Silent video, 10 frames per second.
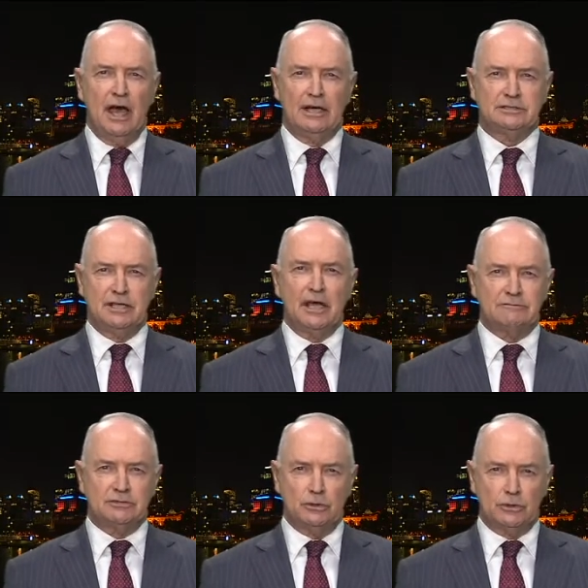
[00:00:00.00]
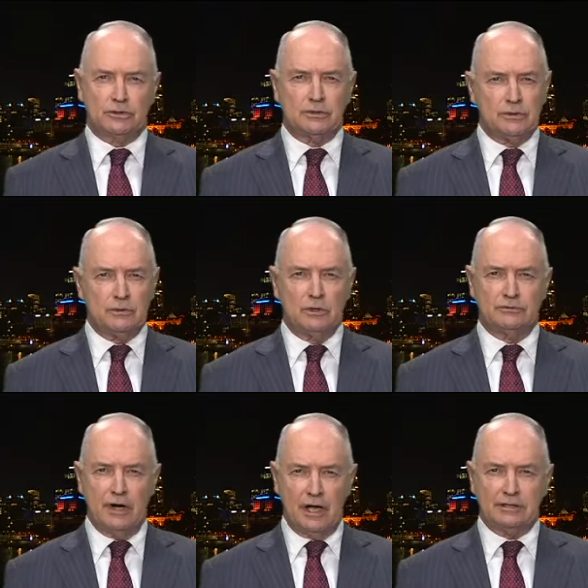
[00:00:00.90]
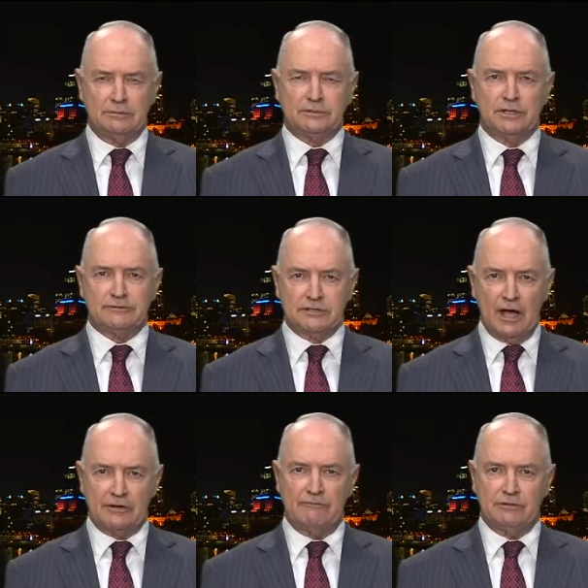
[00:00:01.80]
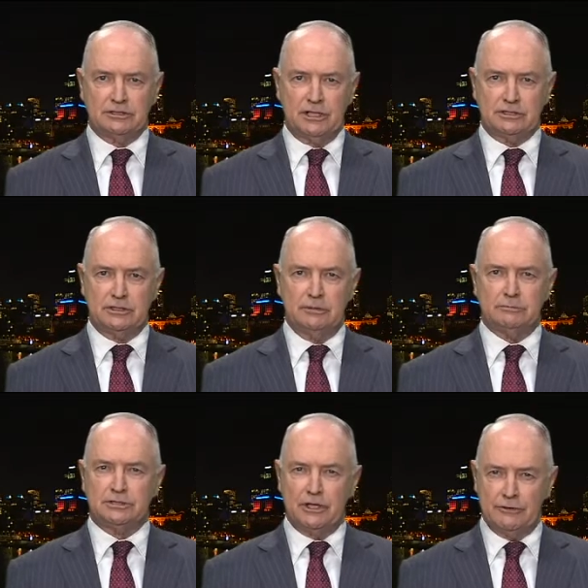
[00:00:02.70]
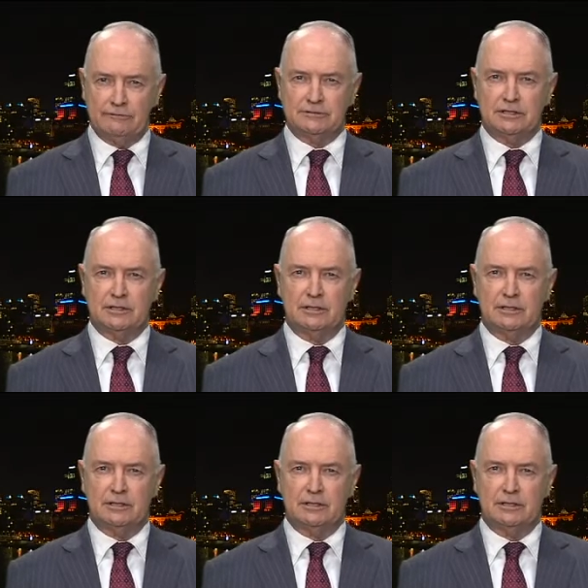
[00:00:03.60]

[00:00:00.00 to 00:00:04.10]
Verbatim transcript: as they've sought to drag themselves out of recession themselves.